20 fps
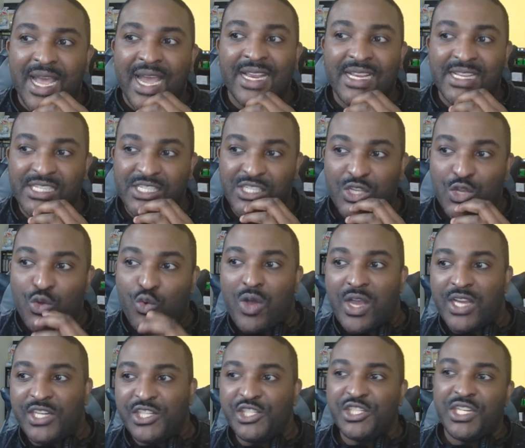I guess the
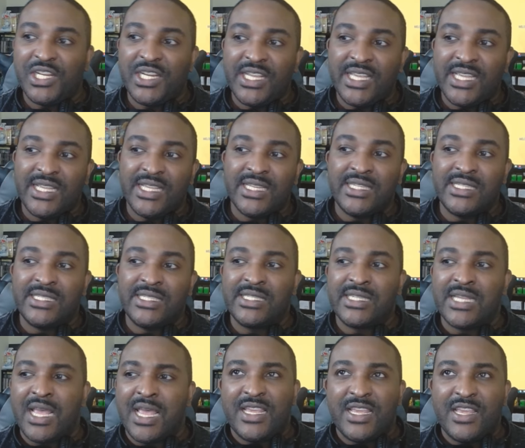question
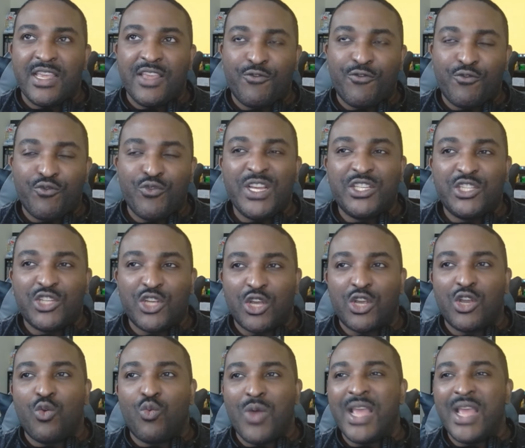is, if we
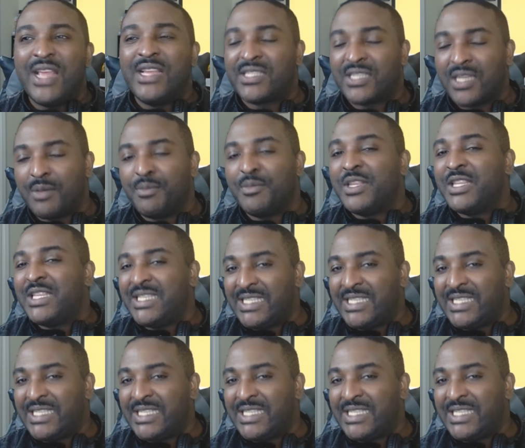took away some of the